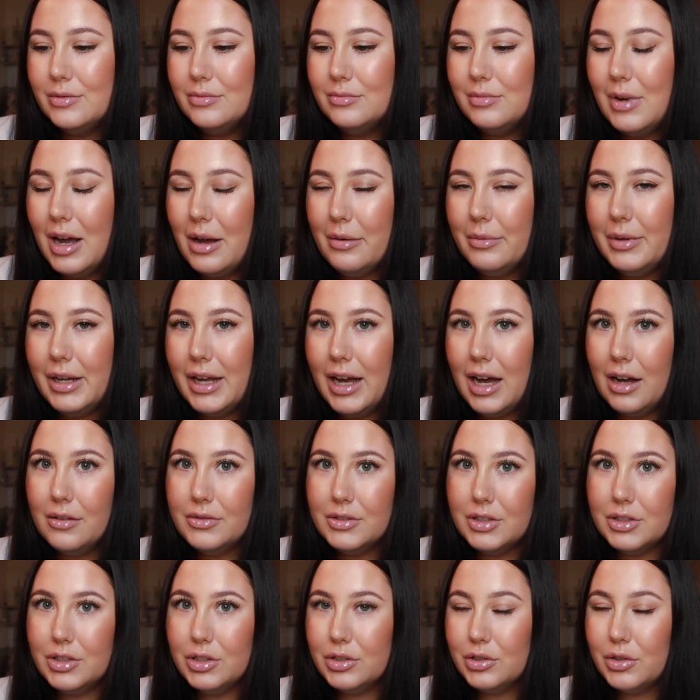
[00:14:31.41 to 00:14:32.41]
where we have
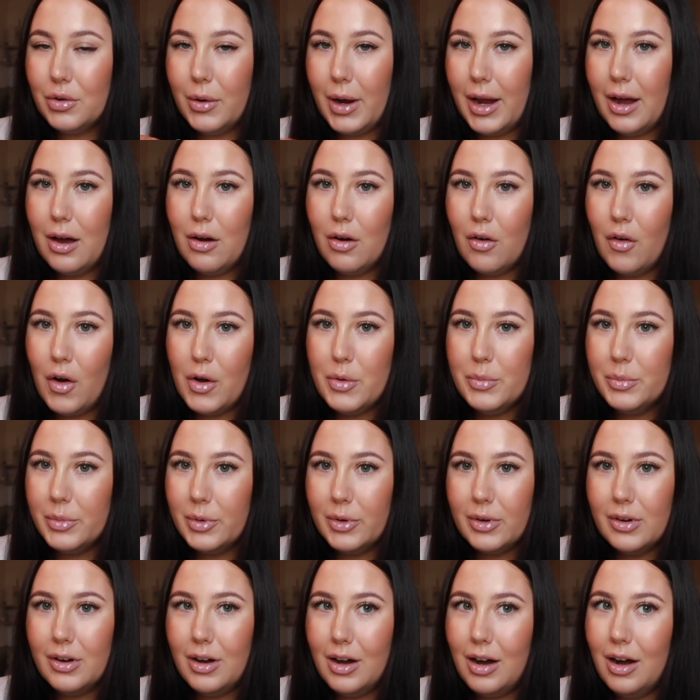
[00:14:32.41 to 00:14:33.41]
to just create our
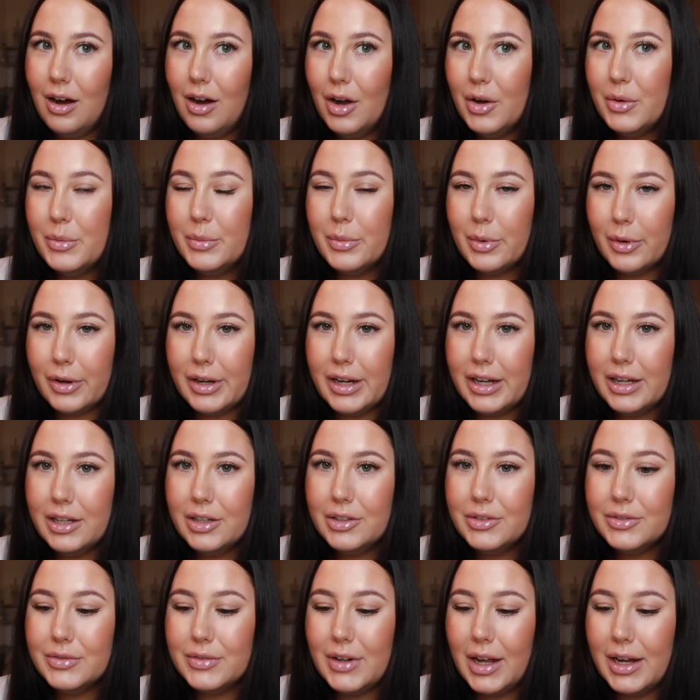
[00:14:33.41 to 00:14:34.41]
own
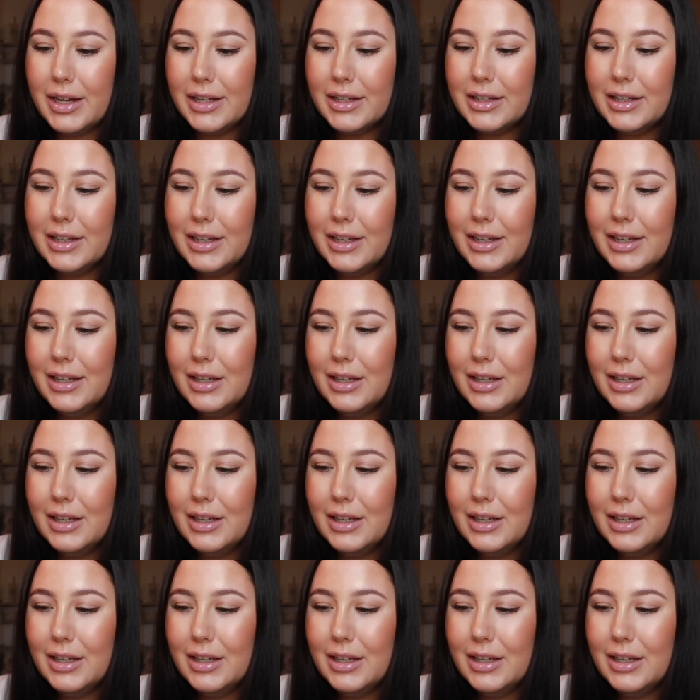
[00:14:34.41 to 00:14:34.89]
brief, like,